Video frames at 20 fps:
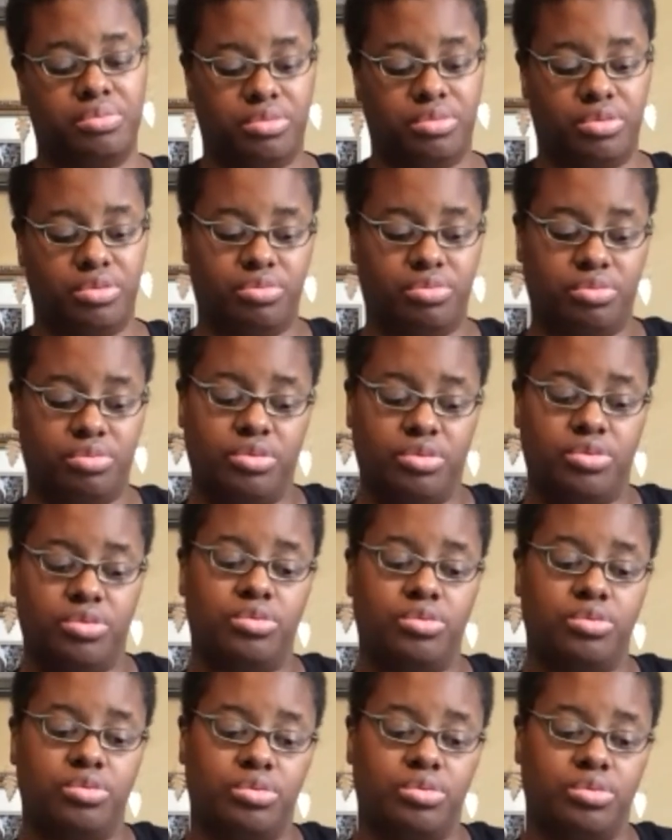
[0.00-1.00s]

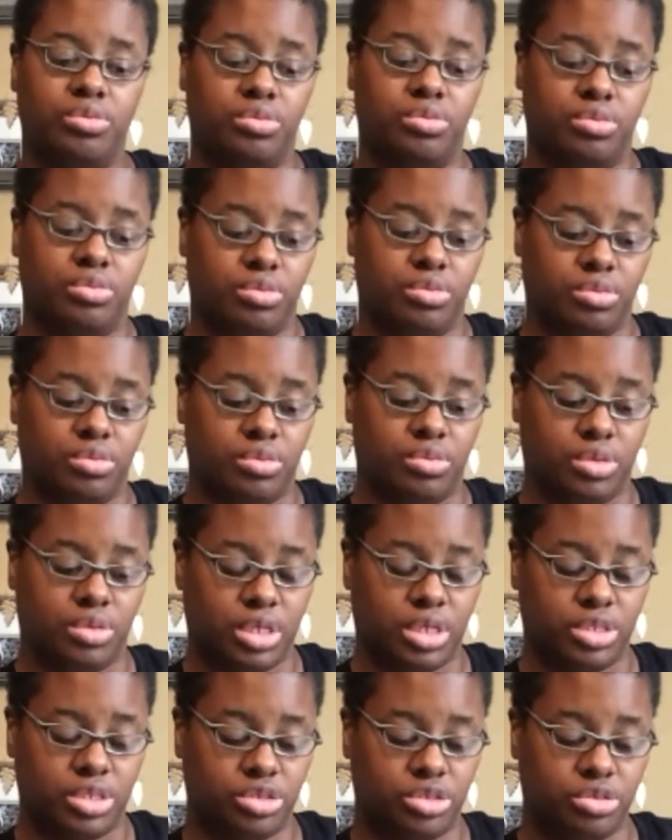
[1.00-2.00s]
through
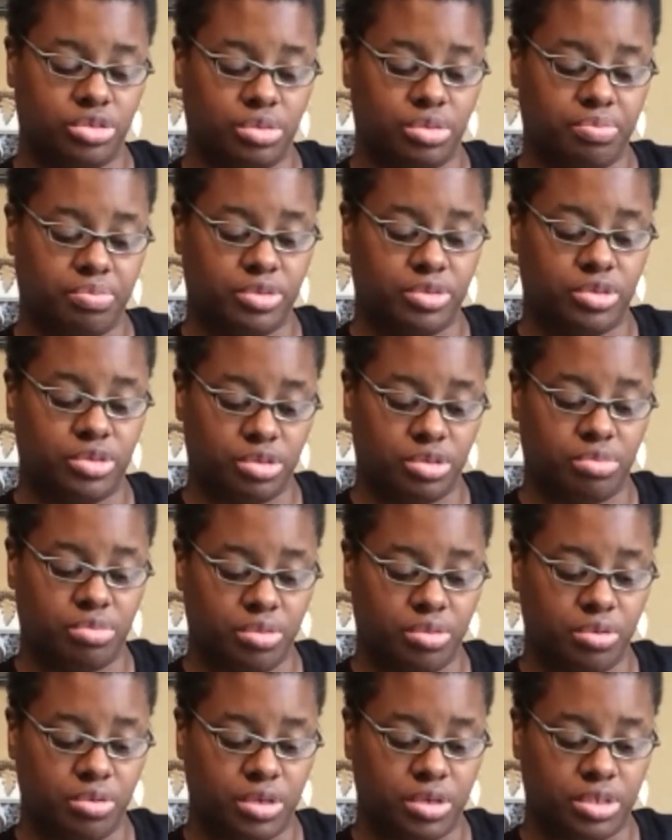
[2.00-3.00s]
to the
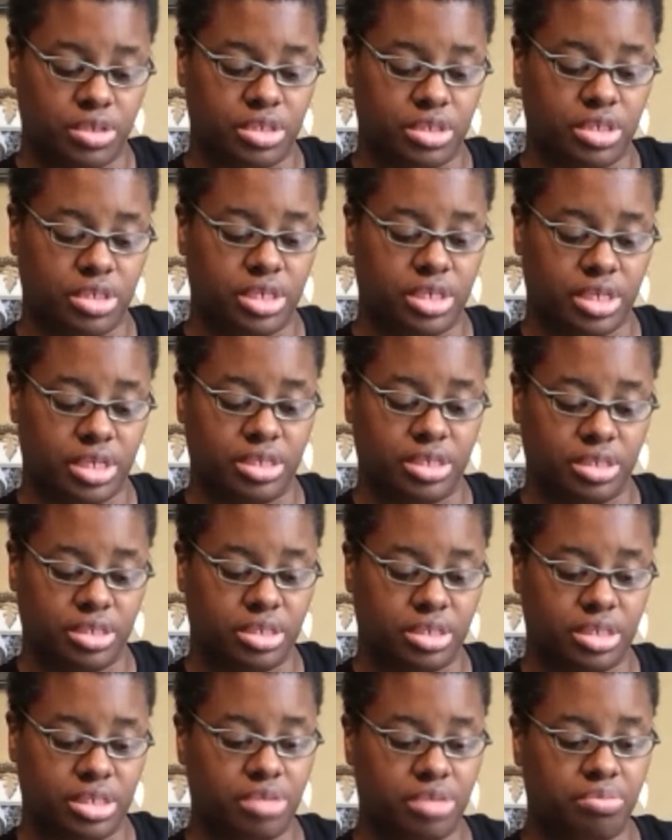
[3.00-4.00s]
board,
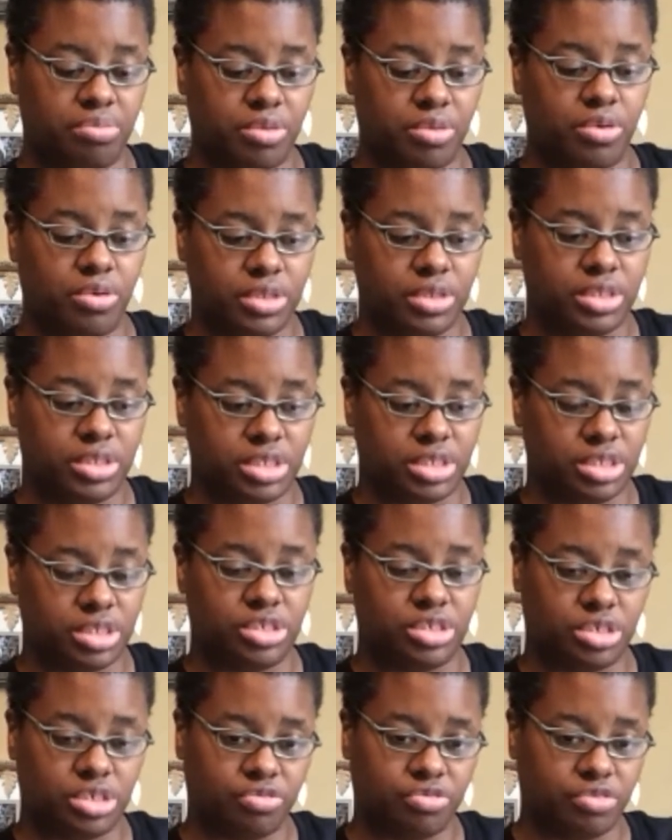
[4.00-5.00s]
and the board is the
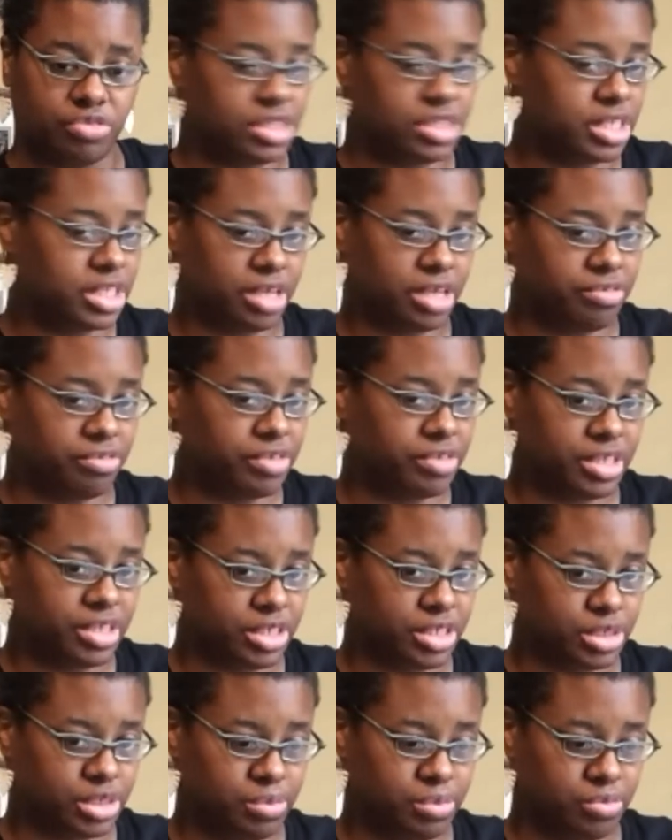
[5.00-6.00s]
surface that
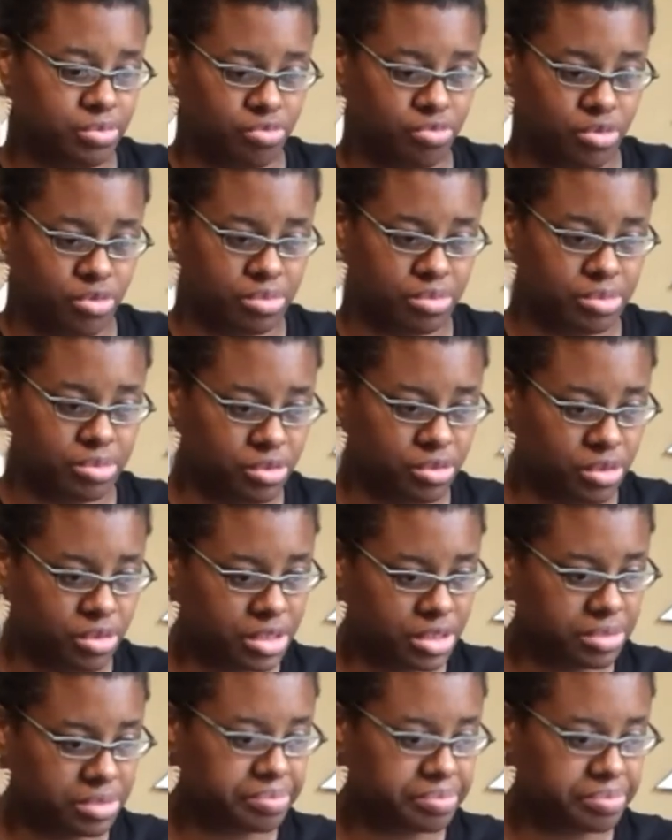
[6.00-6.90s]
everything is performed on.